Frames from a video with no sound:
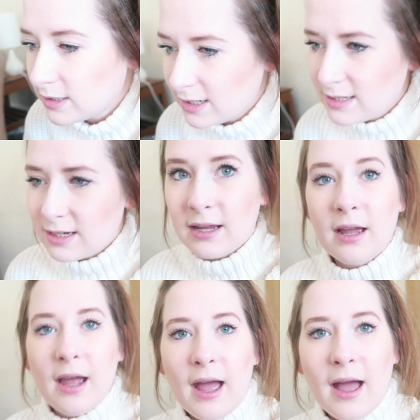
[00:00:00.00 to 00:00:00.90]
dusty,
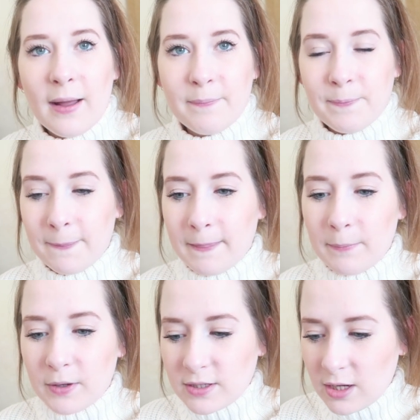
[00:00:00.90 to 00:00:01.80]
um,
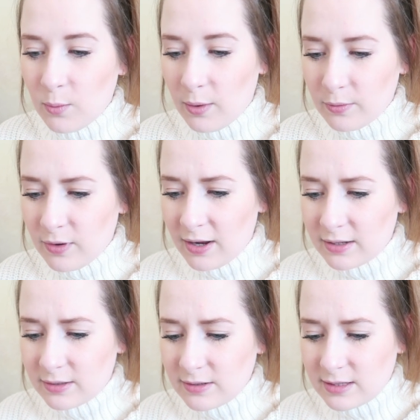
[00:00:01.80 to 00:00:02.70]
because I work with
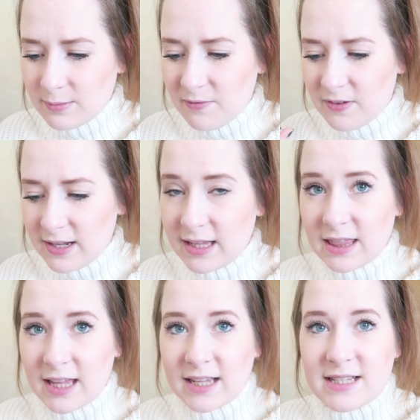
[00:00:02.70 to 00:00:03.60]
like some
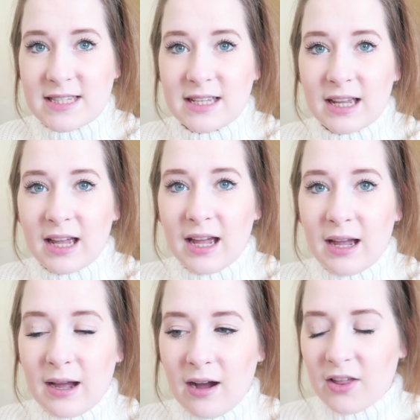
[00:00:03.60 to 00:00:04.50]
fiddly things,
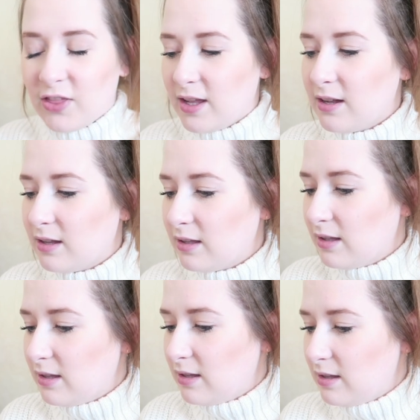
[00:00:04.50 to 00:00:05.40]
I think
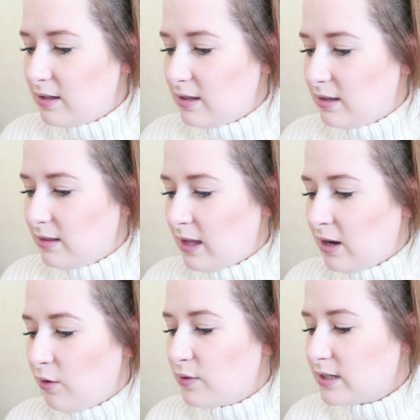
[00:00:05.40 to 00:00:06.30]

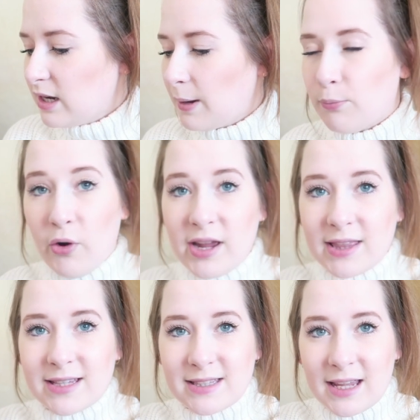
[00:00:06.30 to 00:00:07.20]
they'll obviously like
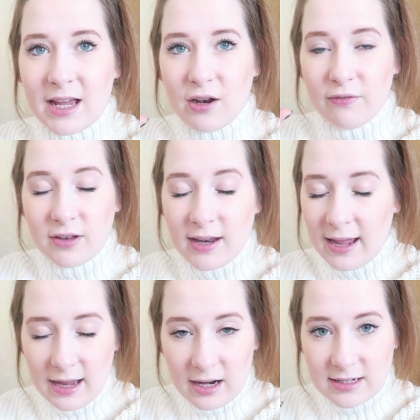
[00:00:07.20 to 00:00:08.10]
break the seal of the
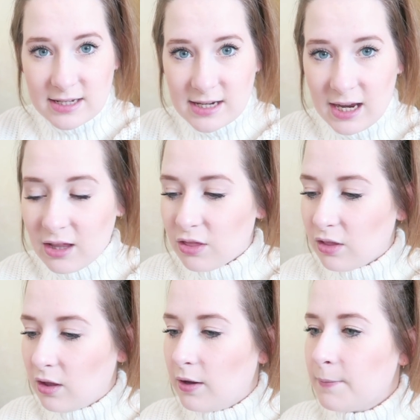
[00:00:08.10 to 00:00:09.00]
nail underneath
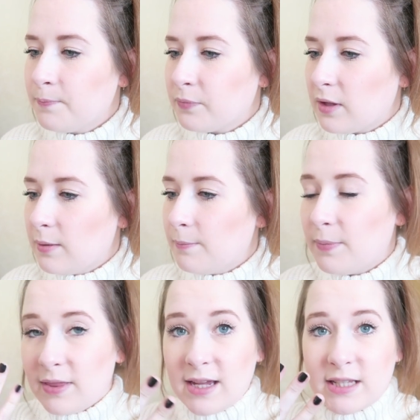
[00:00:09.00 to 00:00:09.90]

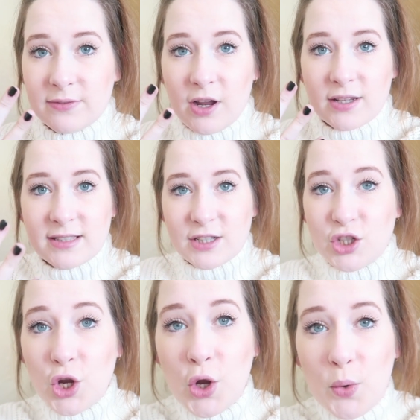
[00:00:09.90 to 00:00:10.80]
but these have
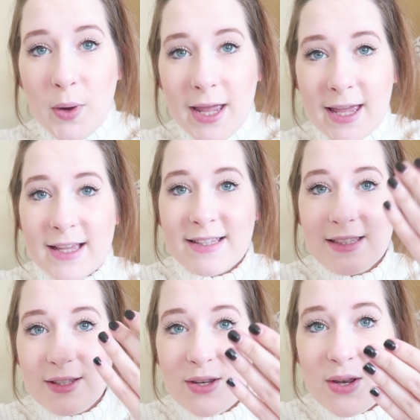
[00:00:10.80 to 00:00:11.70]
lasted two weeks.
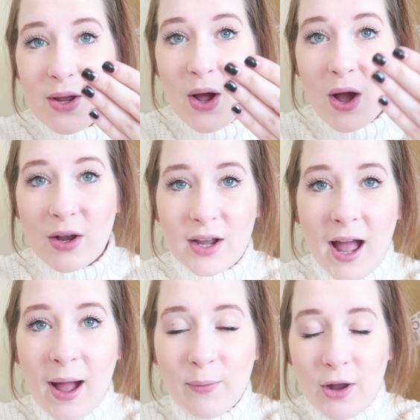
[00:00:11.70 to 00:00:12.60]
Look,
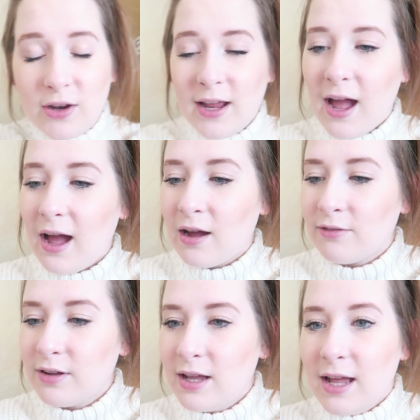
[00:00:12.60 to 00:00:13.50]
and we only
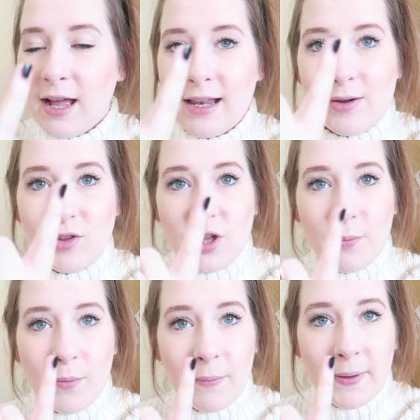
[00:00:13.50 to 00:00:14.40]
have a little
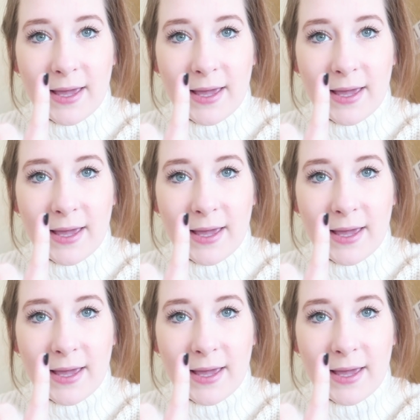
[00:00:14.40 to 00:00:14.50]
chip on my